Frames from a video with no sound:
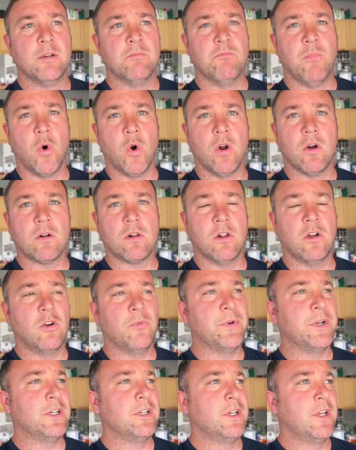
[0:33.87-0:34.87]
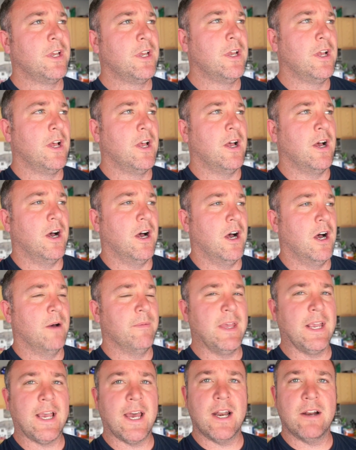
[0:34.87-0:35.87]
Moore, Oklahoma.
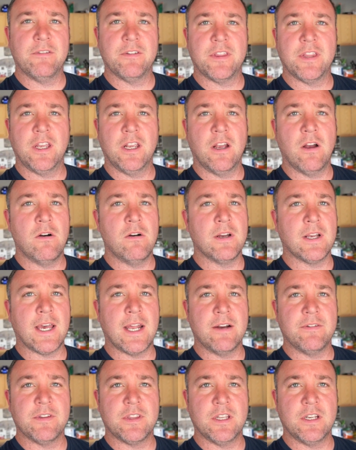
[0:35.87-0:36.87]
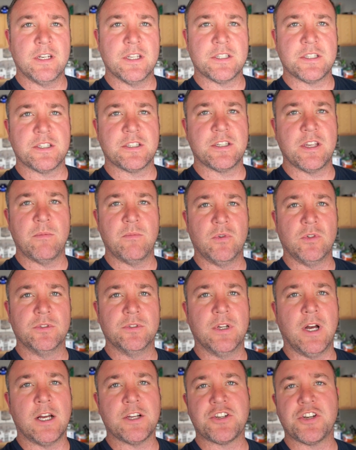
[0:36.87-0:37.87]
They got everything going, got everything
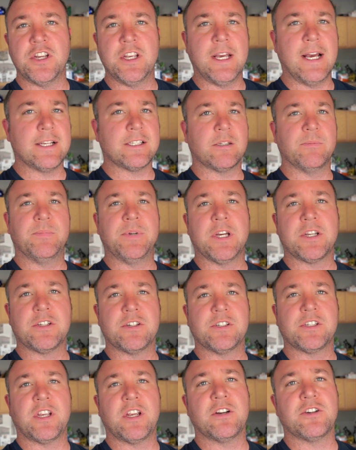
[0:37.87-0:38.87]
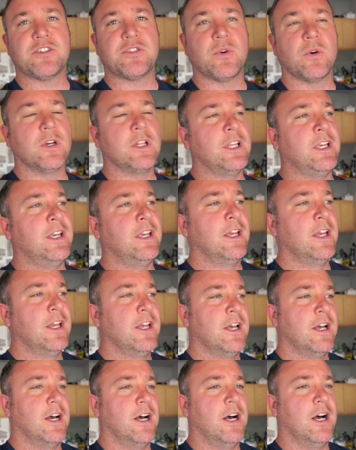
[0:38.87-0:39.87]
disassembled. I'll show you guys some pictures here shortly
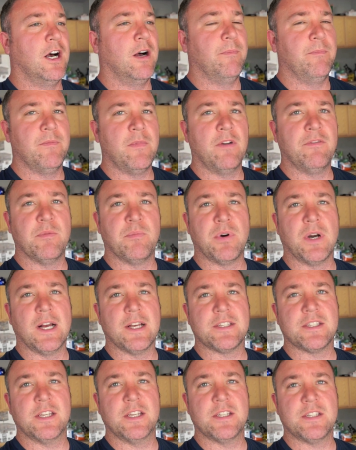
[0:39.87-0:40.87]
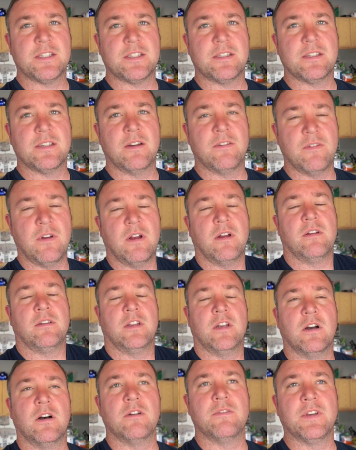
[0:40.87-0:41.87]
of the process of
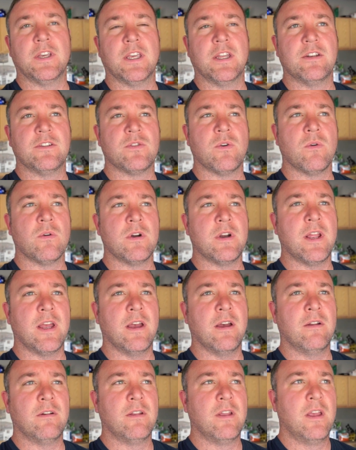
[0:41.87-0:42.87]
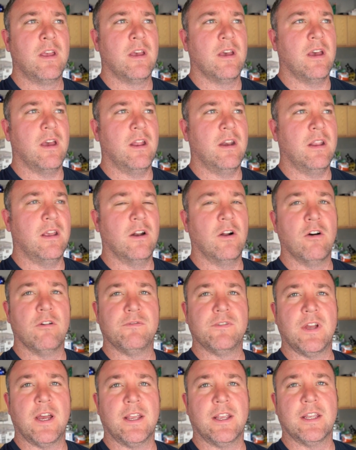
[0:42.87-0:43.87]
it getting torn down, and then
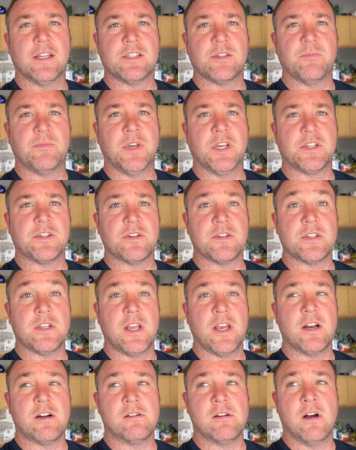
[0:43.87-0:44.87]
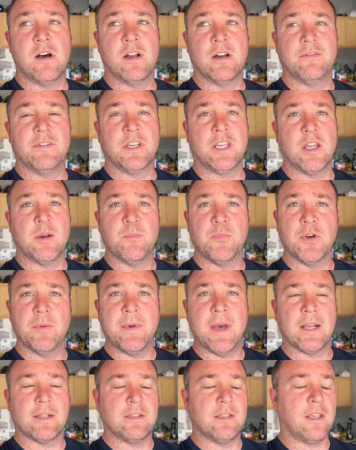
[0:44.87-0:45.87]
hopefully I can get some pictures later on of it getting put
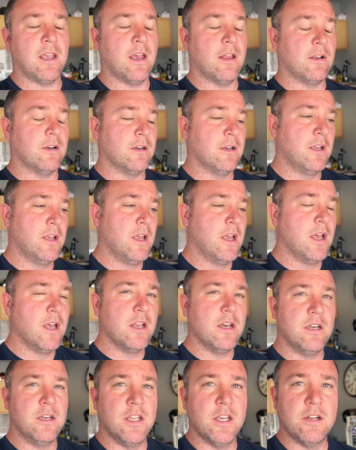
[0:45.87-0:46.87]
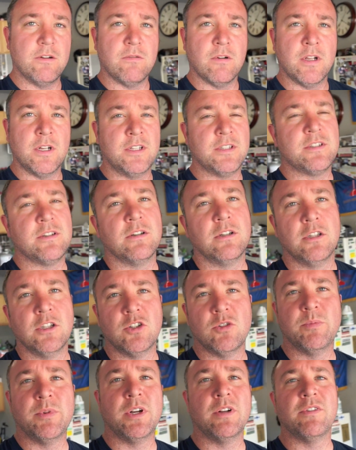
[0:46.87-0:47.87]
back together. Did run into a
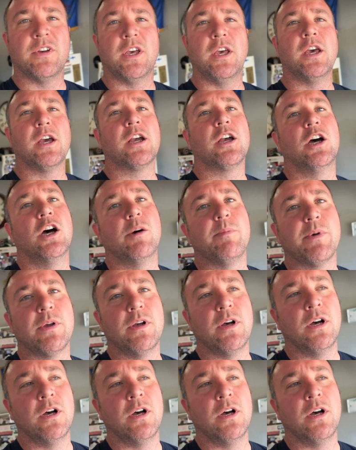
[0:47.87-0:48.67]
little bit of a hiccup